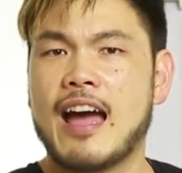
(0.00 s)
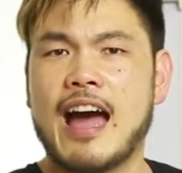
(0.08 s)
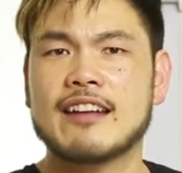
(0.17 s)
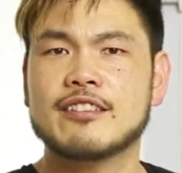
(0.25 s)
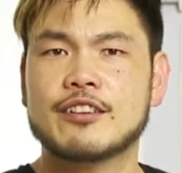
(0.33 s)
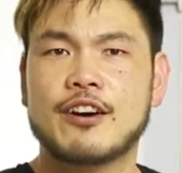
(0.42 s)

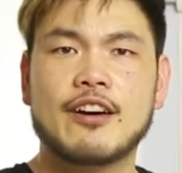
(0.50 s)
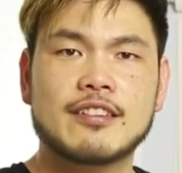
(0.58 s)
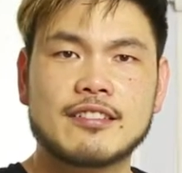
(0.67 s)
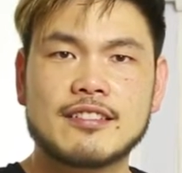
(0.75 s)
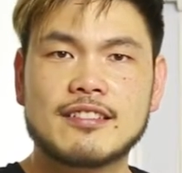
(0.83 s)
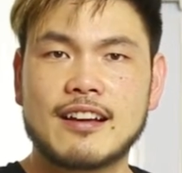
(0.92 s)
Has it
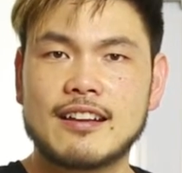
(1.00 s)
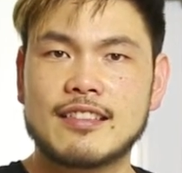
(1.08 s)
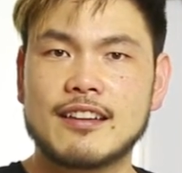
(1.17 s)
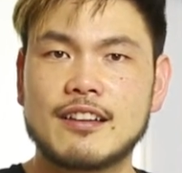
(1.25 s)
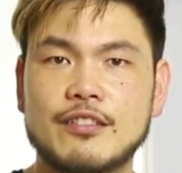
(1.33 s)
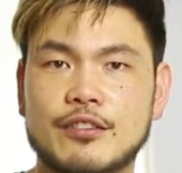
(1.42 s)
cost us
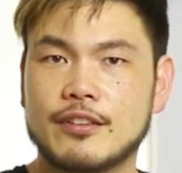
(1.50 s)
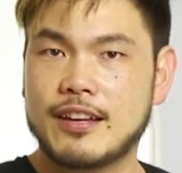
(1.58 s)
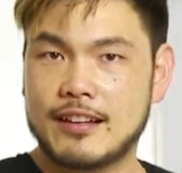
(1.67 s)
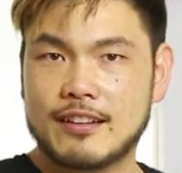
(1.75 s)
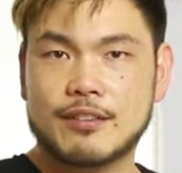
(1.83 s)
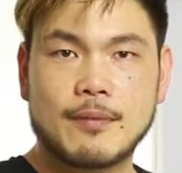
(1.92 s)
anything to
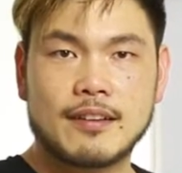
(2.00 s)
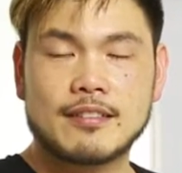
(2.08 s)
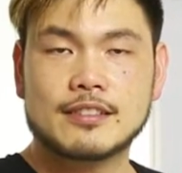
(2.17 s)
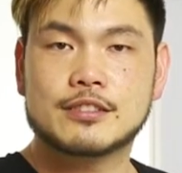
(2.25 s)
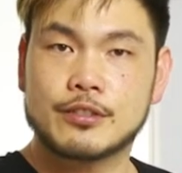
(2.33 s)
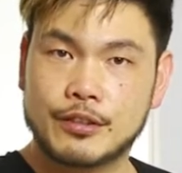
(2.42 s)
get this
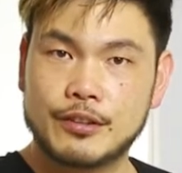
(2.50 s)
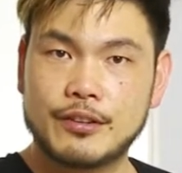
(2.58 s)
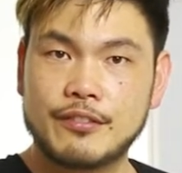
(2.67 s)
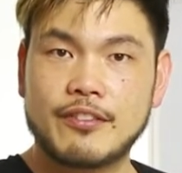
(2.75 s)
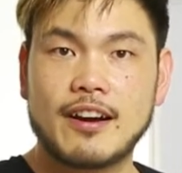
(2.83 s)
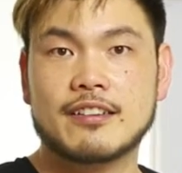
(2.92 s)
message to you
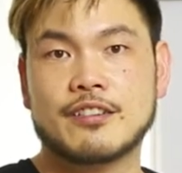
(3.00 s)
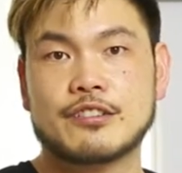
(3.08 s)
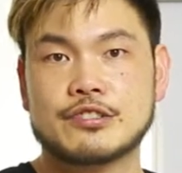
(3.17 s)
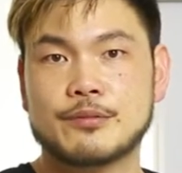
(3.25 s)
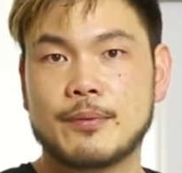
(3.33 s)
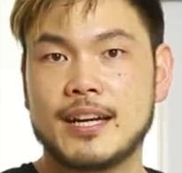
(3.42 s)
via
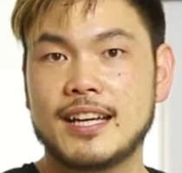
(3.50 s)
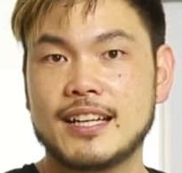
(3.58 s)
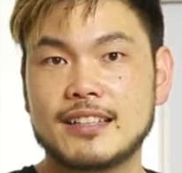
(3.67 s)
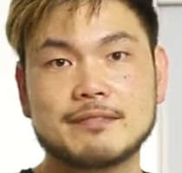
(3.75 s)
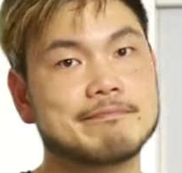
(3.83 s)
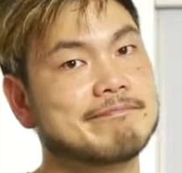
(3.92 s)
social media?